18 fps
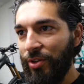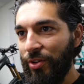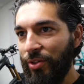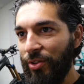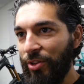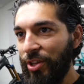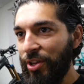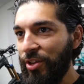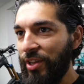
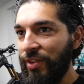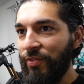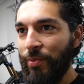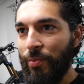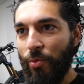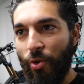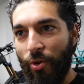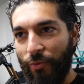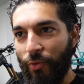look even
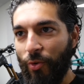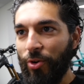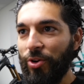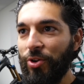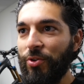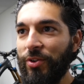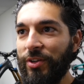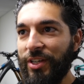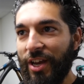more forward
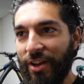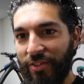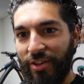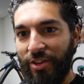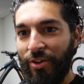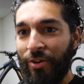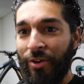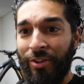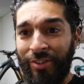to going down the
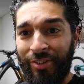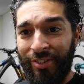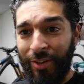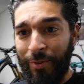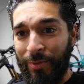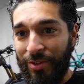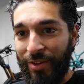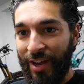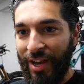hill, because it's
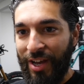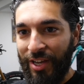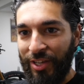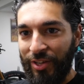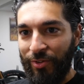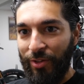like when you hike,